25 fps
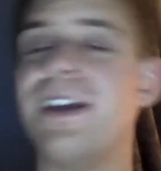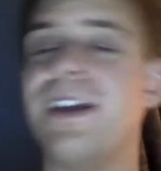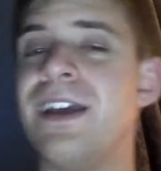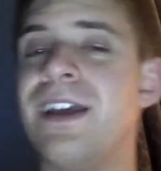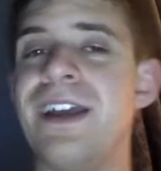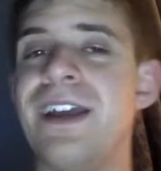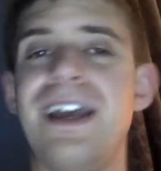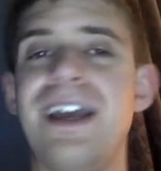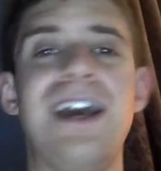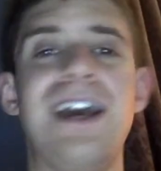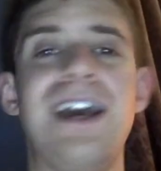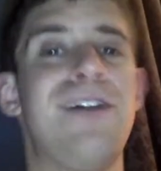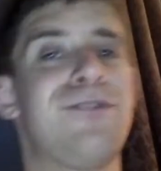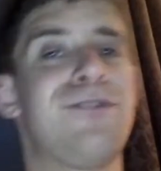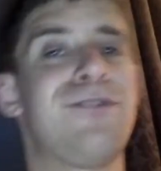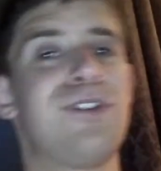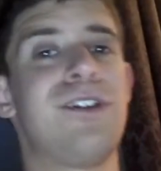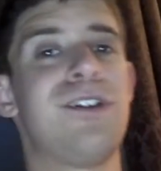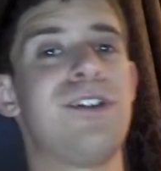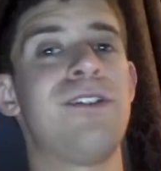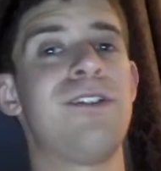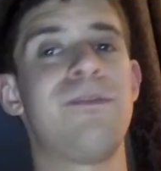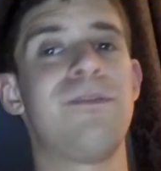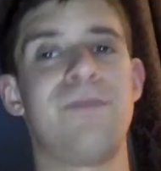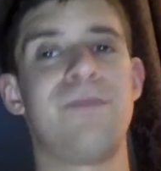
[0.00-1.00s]

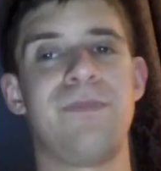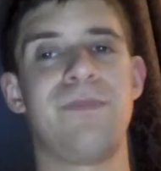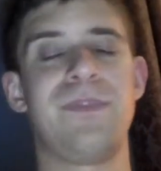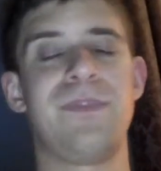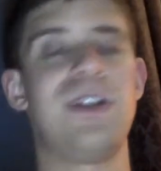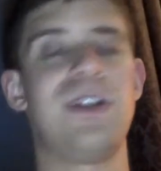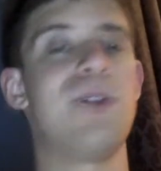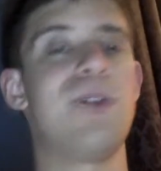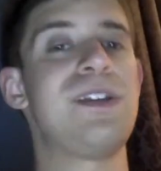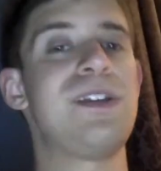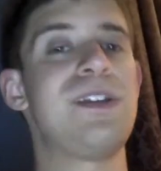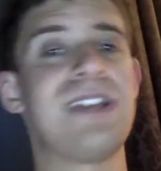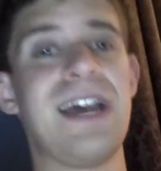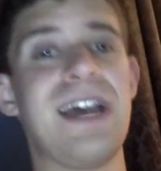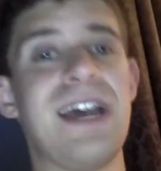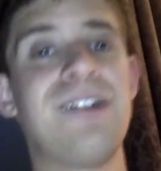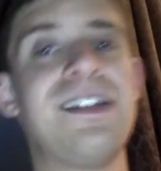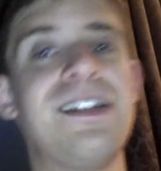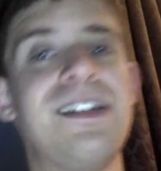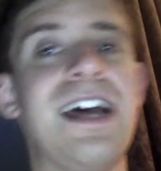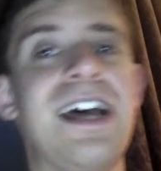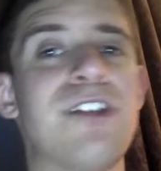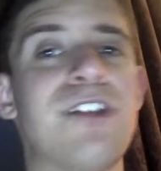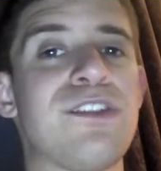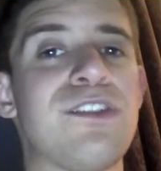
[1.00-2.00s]
After you know, he counted
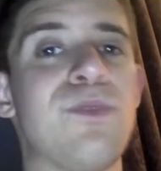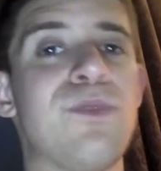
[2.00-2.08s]
out to